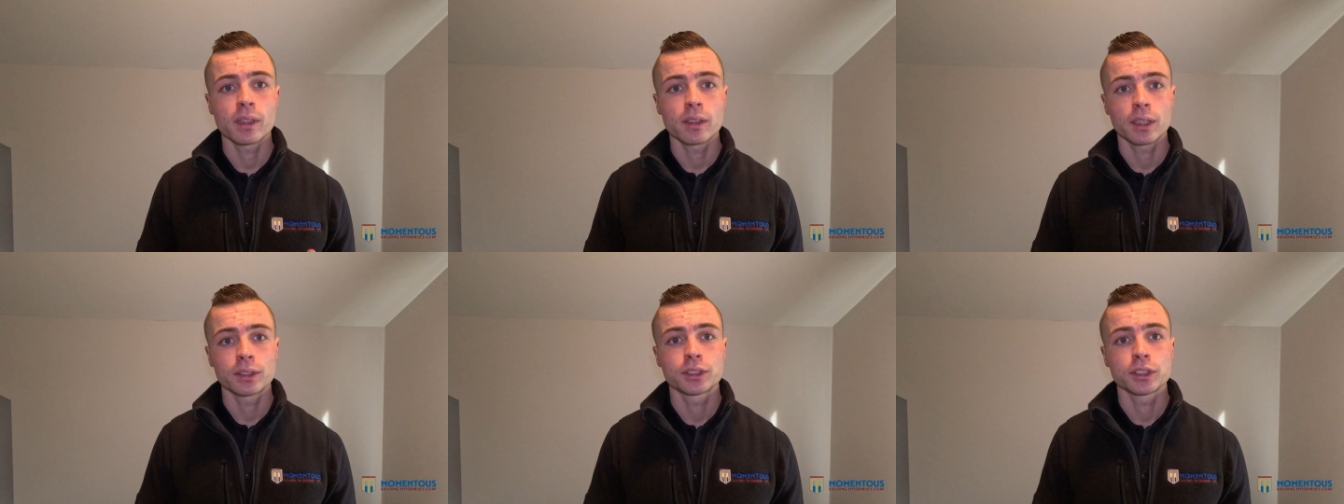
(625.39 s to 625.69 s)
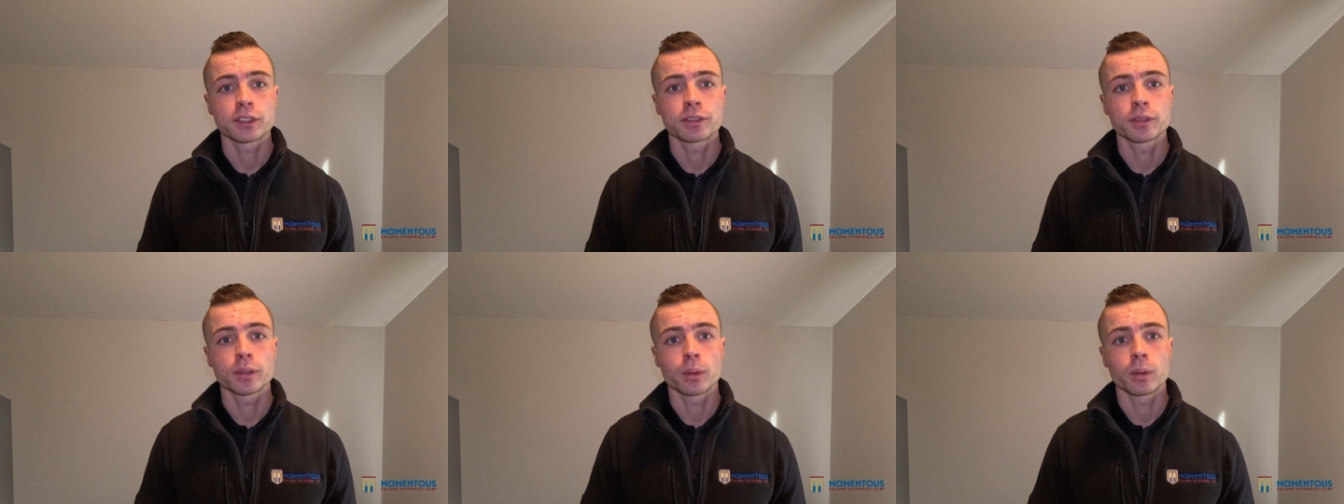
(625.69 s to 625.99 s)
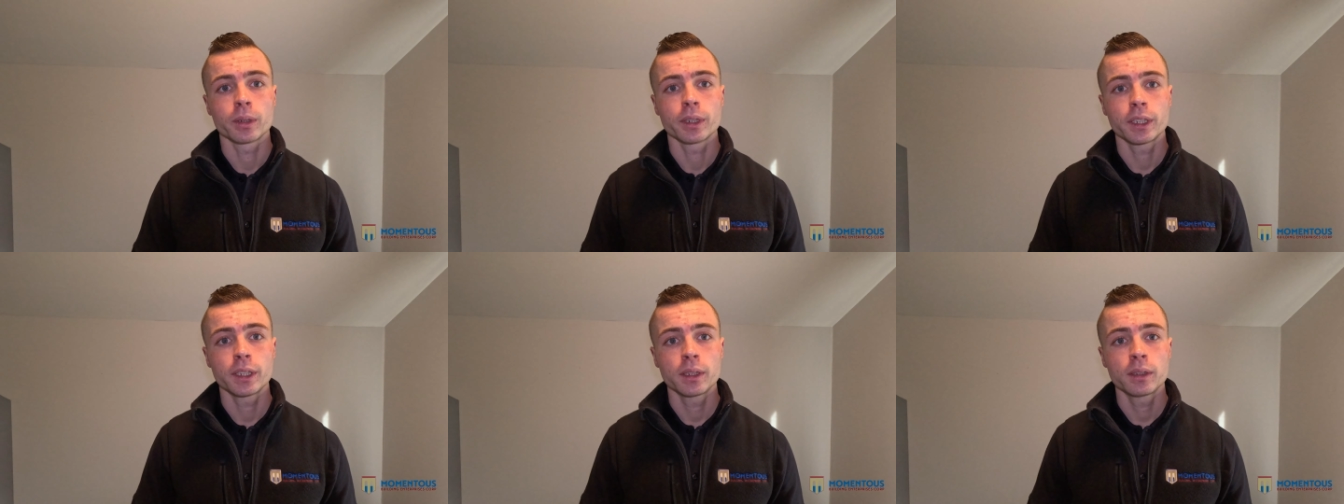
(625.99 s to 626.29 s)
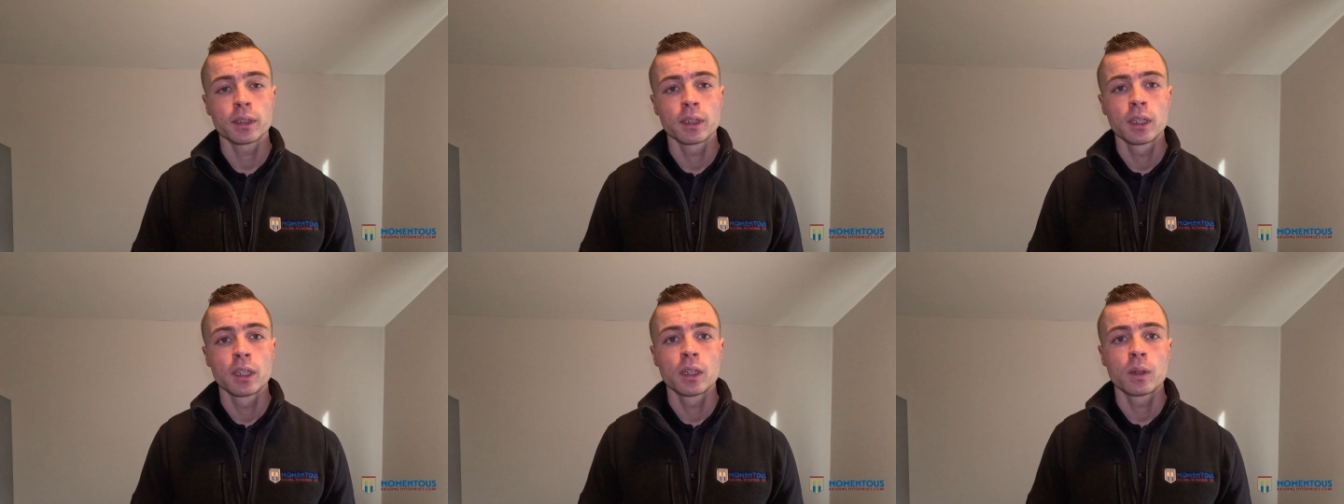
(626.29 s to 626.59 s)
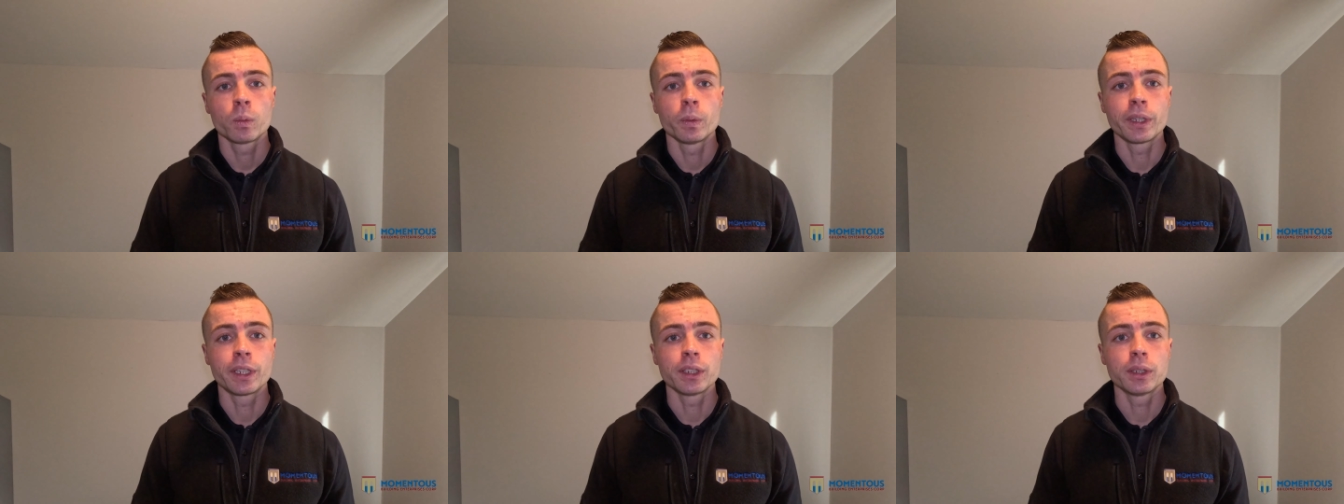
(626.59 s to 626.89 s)
electric floor heat,
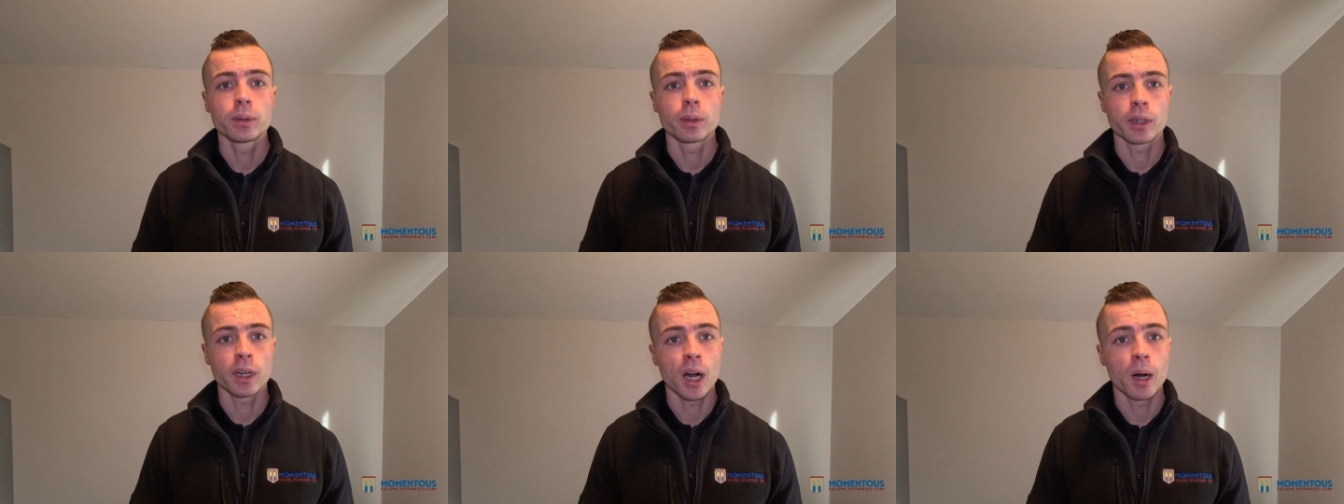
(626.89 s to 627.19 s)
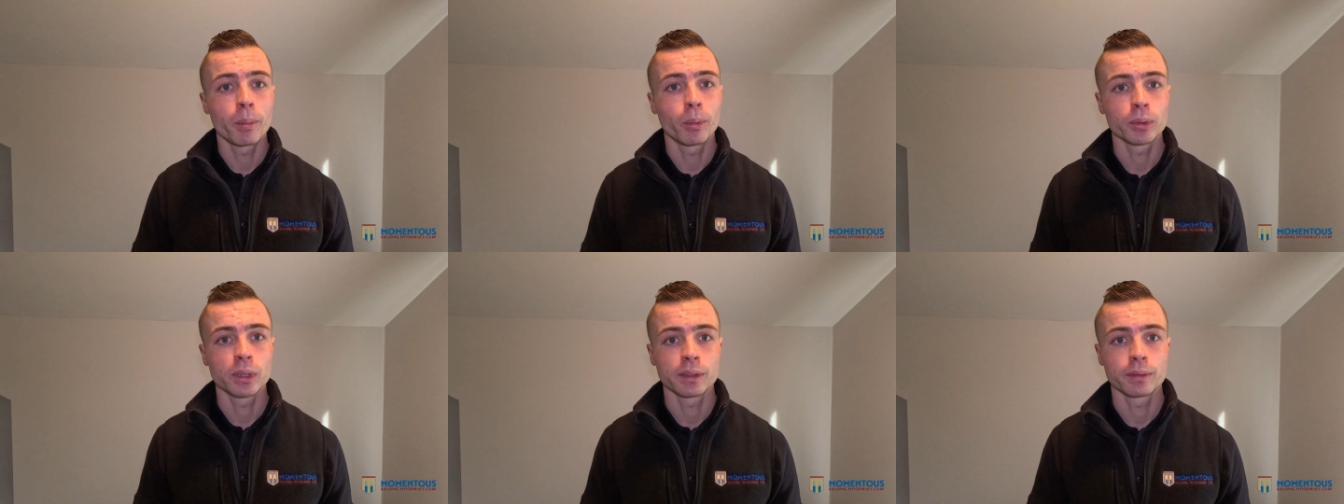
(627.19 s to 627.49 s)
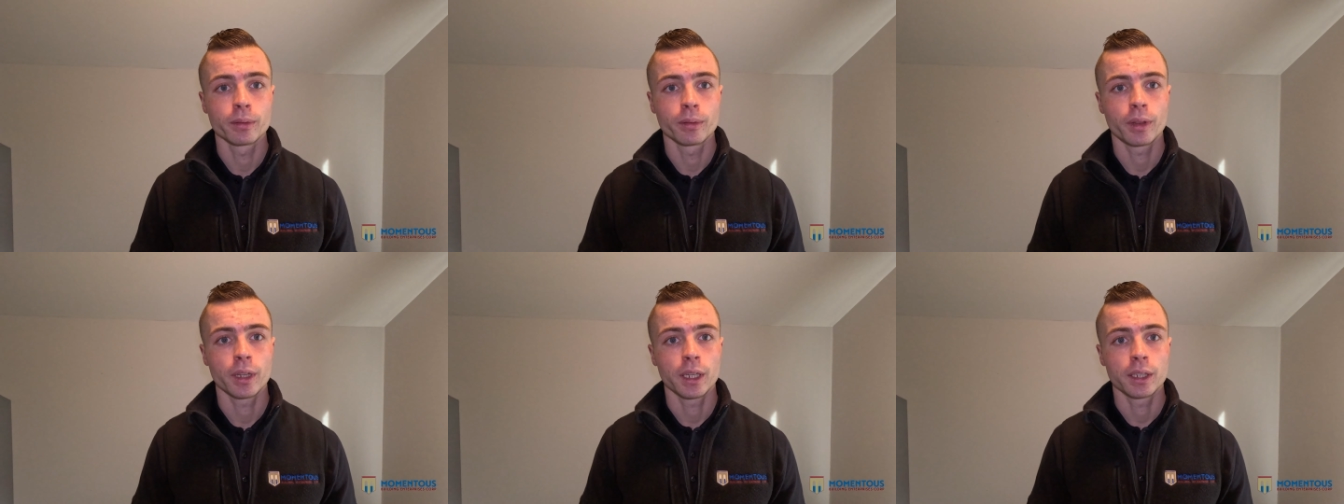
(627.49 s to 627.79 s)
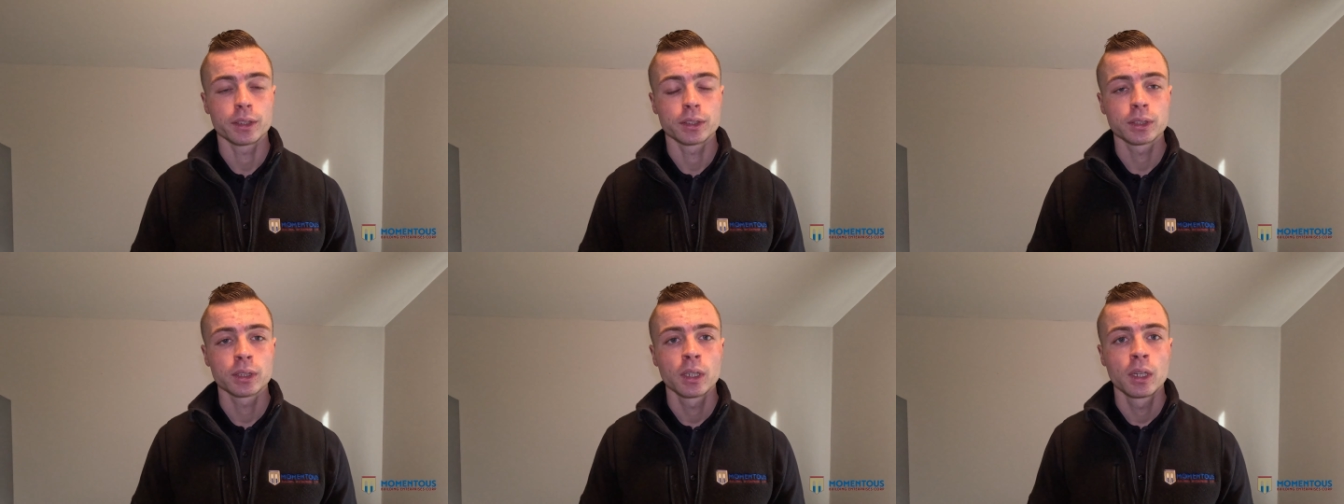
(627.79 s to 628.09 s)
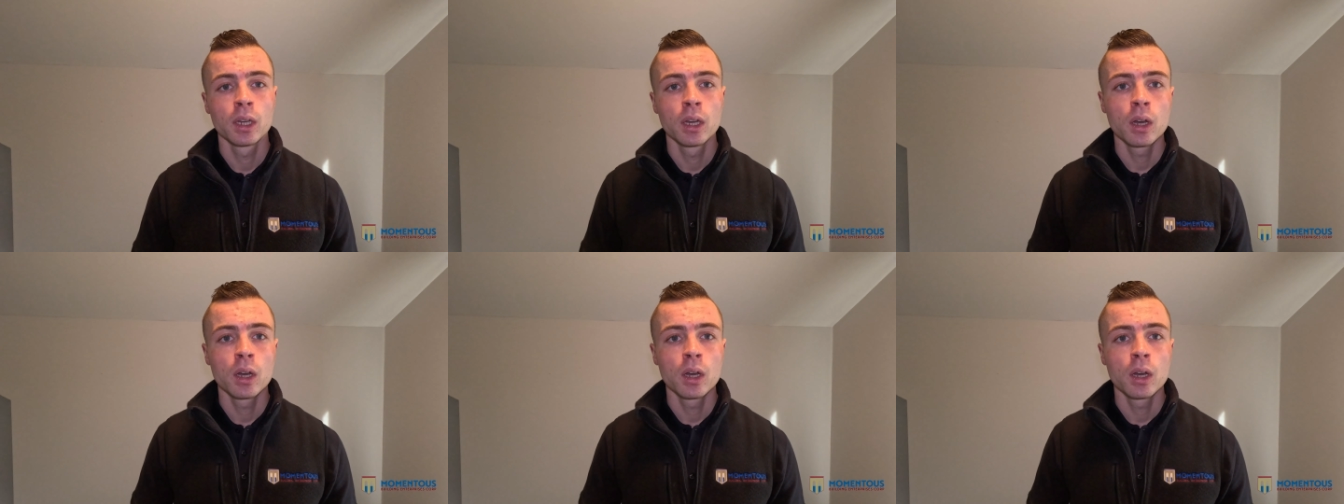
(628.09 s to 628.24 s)
we can do a couple different things.